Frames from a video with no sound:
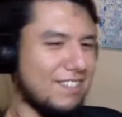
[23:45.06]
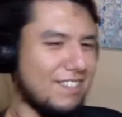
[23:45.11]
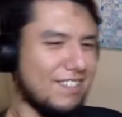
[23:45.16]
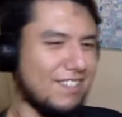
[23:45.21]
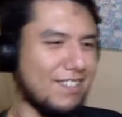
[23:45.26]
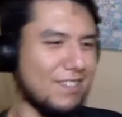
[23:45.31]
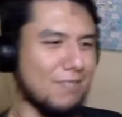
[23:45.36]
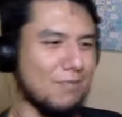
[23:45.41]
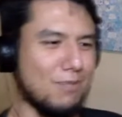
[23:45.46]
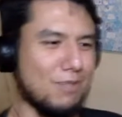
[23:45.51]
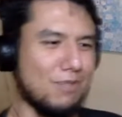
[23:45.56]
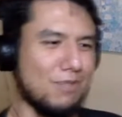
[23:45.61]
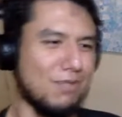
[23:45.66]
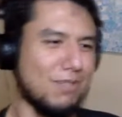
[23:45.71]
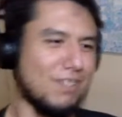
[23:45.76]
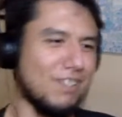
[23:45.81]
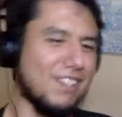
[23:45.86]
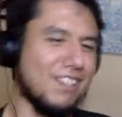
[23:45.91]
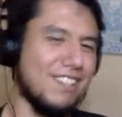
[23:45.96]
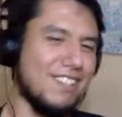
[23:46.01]
Yeah,
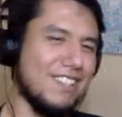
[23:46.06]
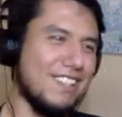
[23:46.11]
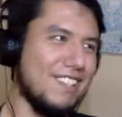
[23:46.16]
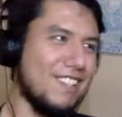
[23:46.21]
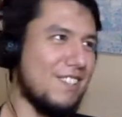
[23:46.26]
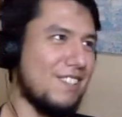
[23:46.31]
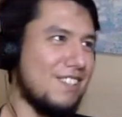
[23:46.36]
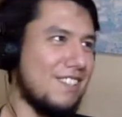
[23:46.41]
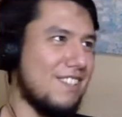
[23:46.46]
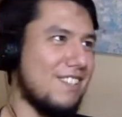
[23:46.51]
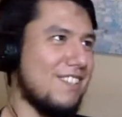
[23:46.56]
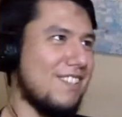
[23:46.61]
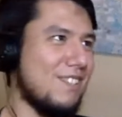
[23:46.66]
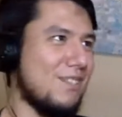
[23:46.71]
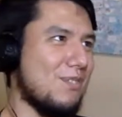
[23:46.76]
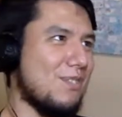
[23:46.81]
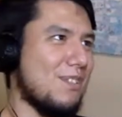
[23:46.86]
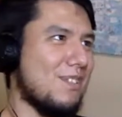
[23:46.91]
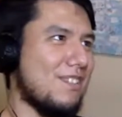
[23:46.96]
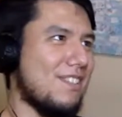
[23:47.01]
mystery. Yeah,
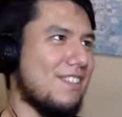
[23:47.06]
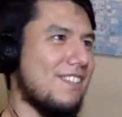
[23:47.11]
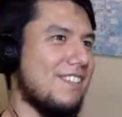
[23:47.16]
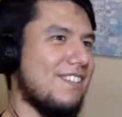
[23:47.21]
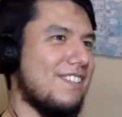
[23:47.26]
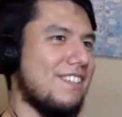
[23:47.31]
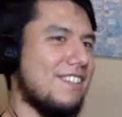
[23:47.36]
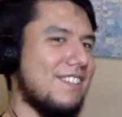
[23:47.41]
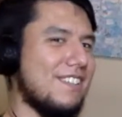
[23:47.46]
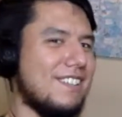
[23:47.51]
that's what he said.